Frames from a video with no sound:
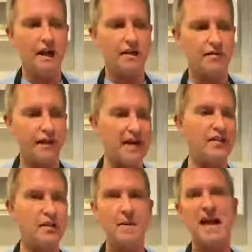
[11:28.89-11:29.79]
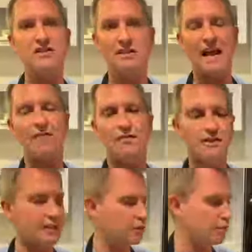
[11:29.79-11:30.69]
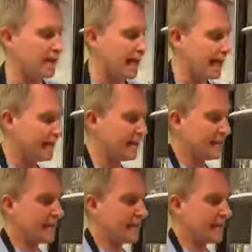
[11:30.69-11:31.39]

and feeling the best every single day.